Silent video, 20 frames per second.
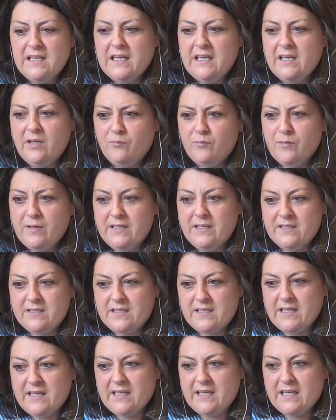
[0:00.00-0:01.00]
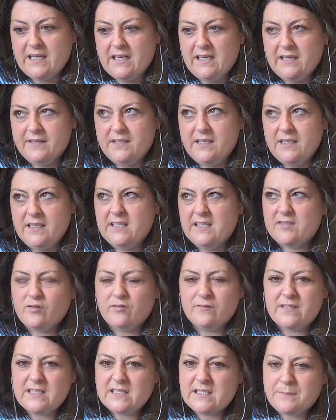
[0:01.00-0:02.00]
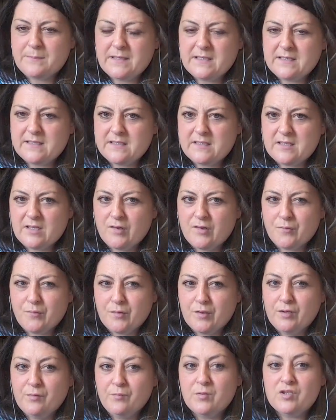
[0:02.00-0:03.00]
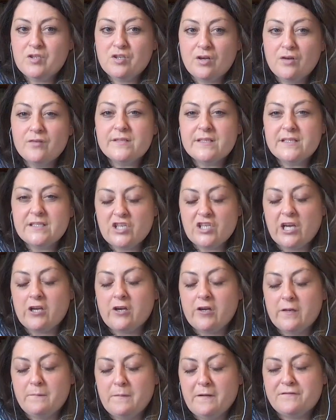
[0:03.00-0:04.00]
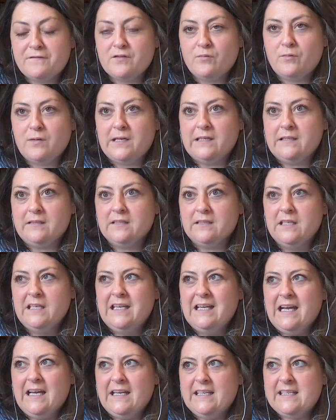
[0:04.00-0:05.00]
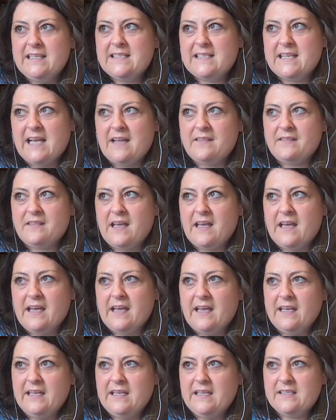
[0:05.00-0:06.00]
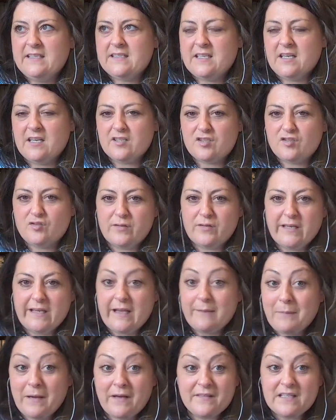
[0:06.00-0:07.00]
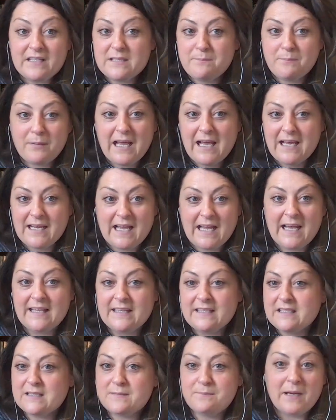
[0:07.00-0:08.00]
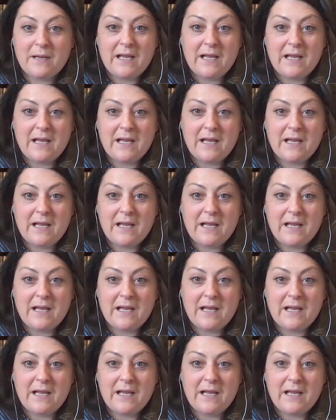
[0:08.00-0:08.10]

He reads it, and then he sort of disappears into her room, and she goes to check on him after a while, and he's sat there, and he starts talking about these black hands